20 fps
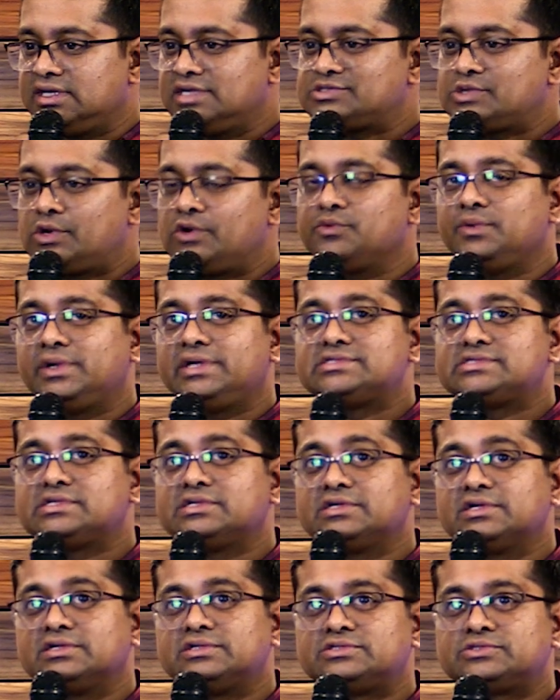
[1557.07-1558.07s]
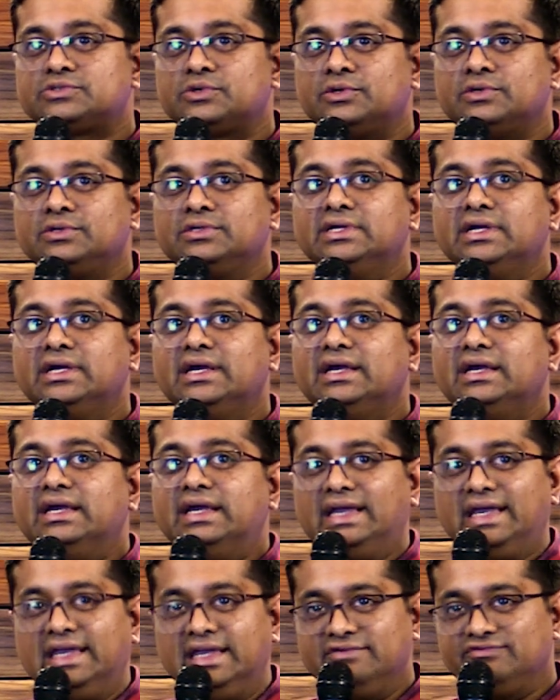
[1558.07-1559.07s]
He's always in control,
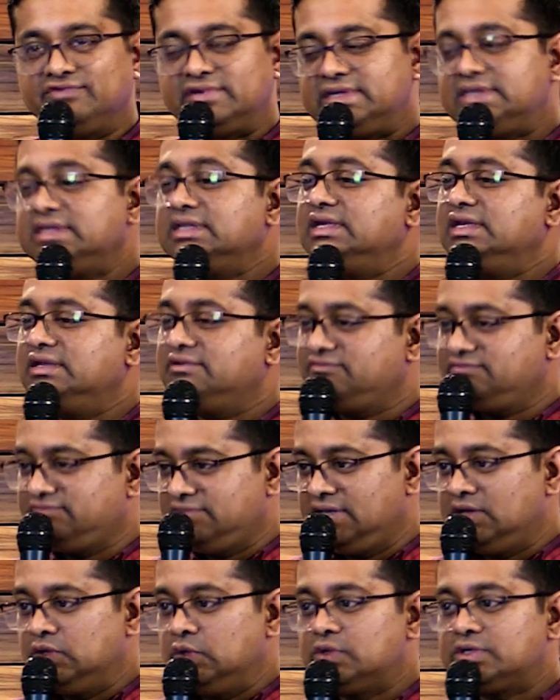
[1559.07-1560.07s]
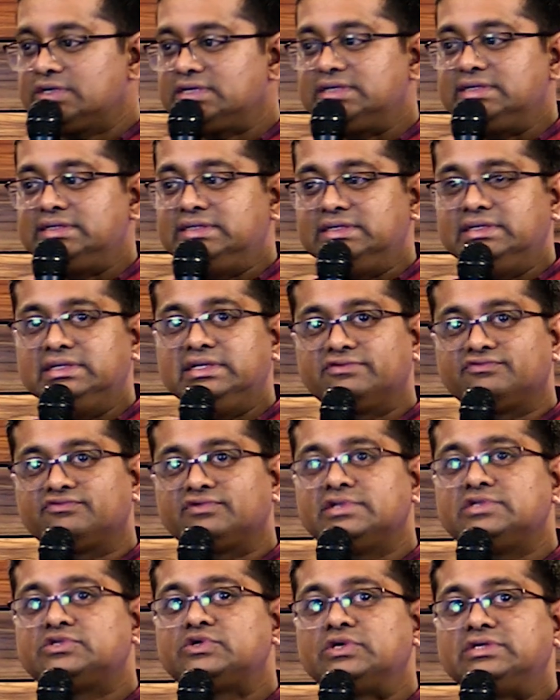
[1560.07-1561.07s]
even if they look
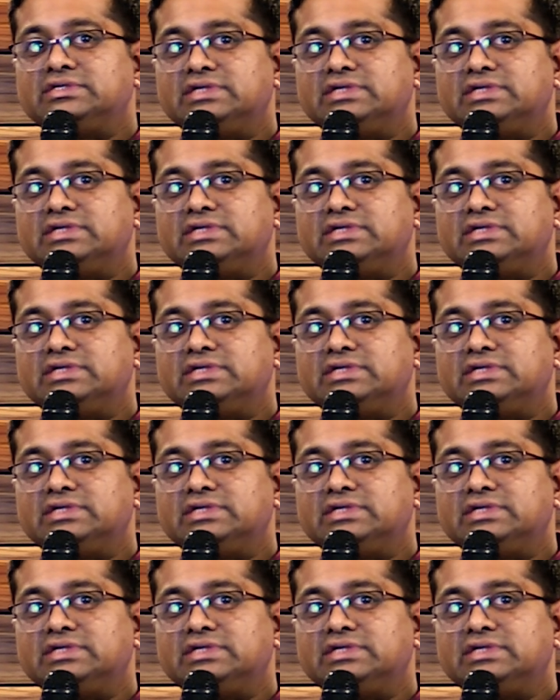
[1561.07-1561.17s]
different or